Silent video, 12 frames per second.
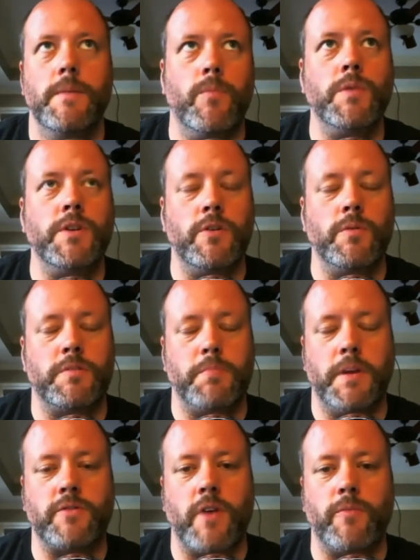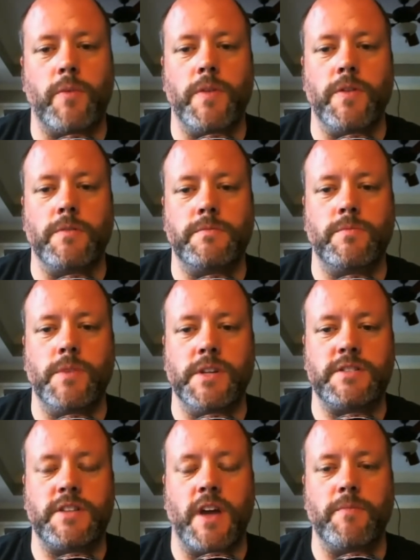what do we do with spacecraft when they're
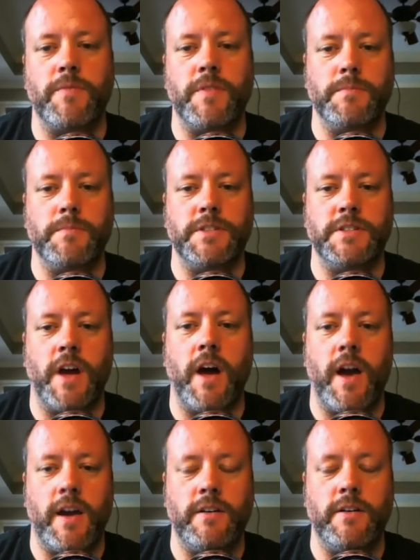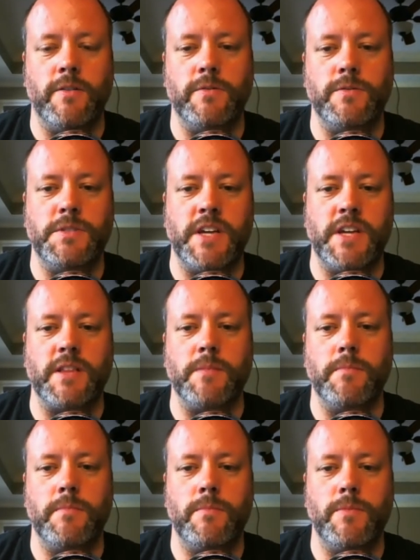when it's time for them to die? You know, yes. take
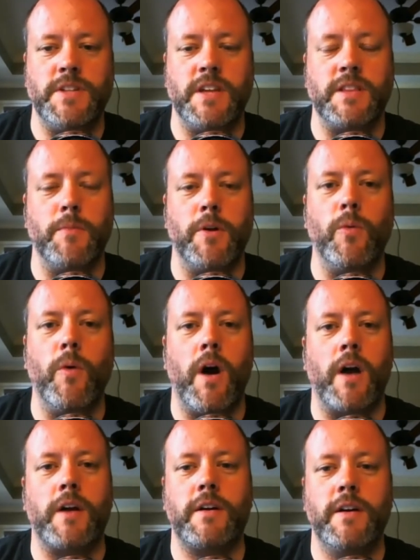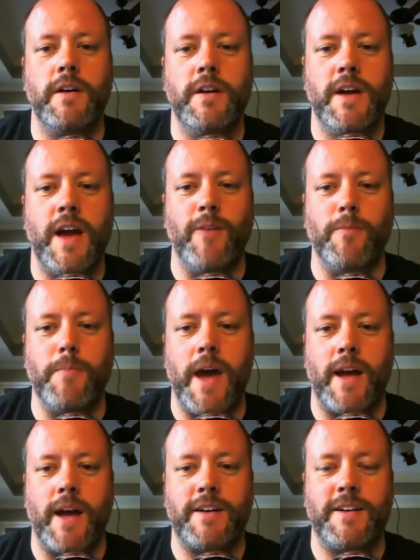them we take them on a walk out
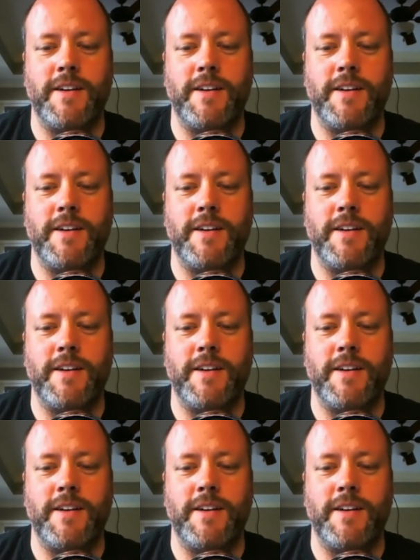back.